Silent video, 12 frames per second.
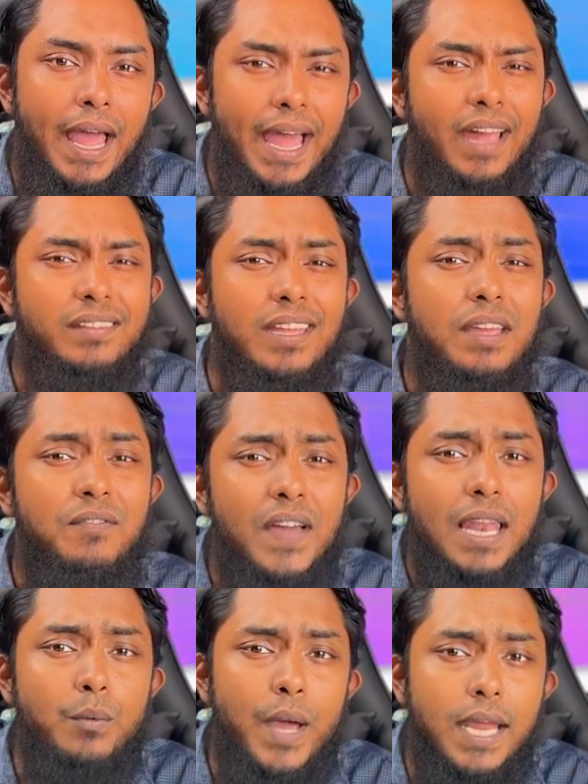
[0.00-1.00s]
has
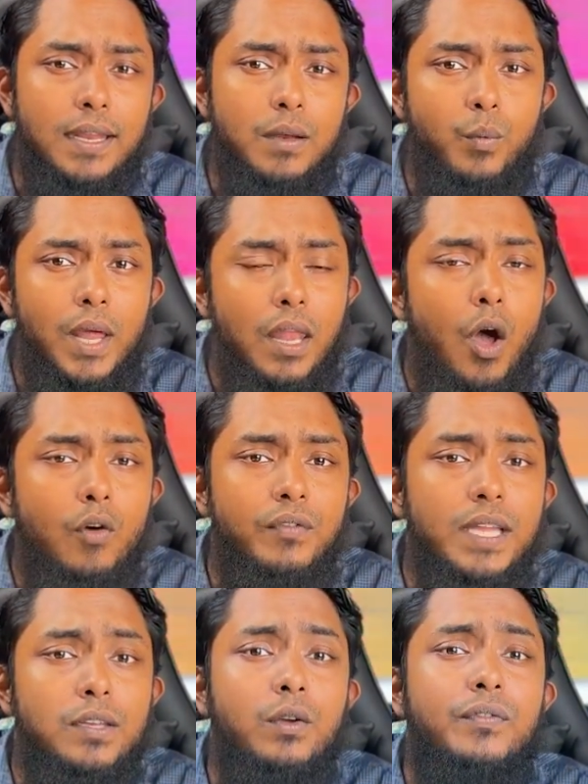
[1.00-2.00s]
evaluated well
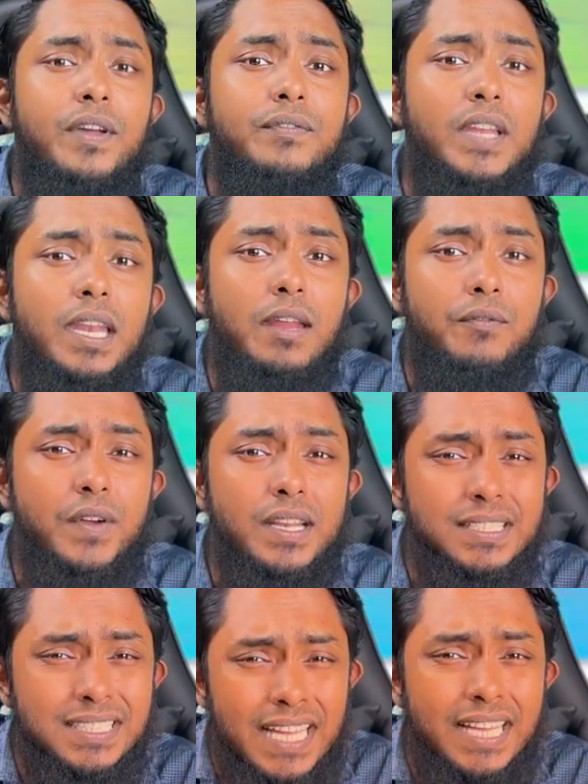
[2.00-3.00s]
over 250
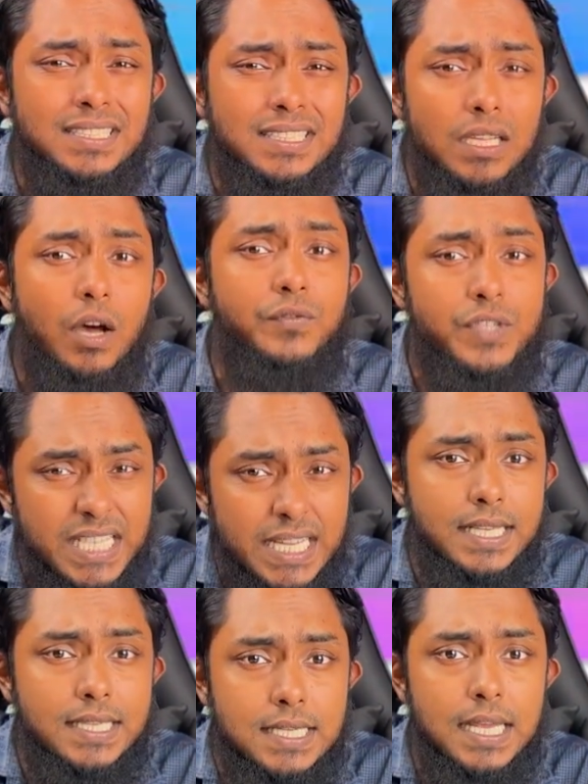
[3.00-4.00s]
different sets of
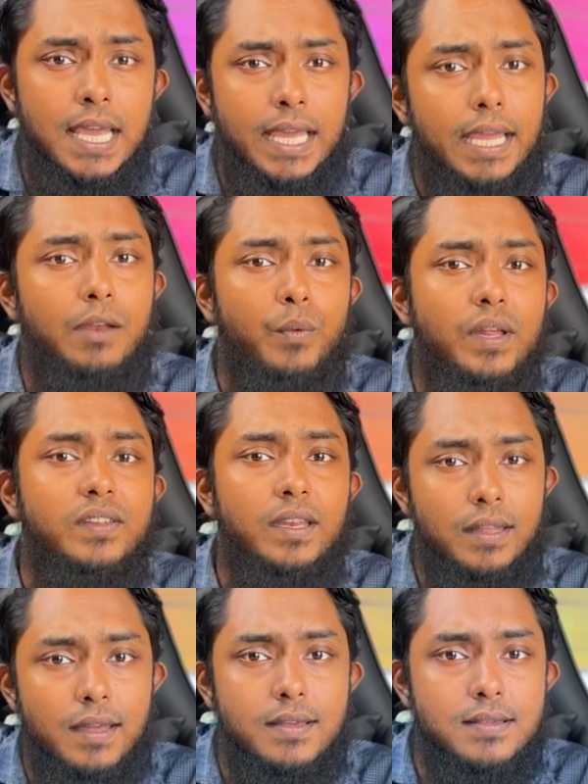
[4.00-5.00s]
sheets in
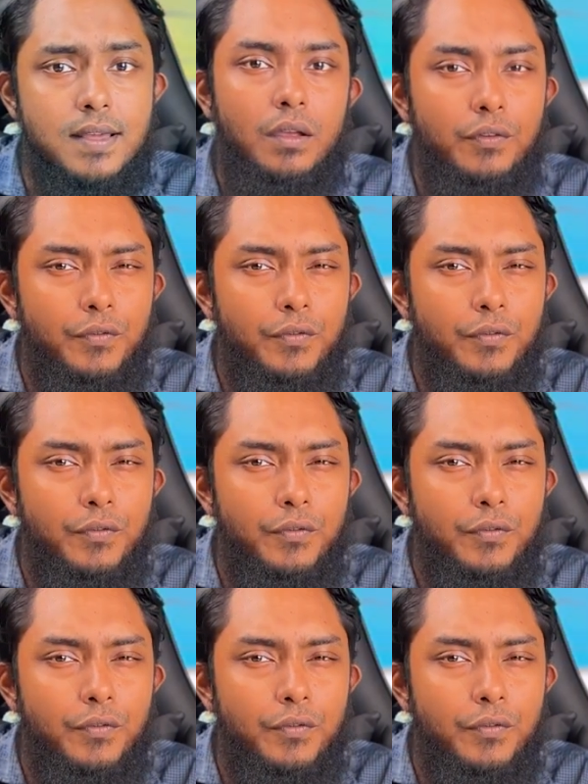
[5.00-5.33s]
recent years,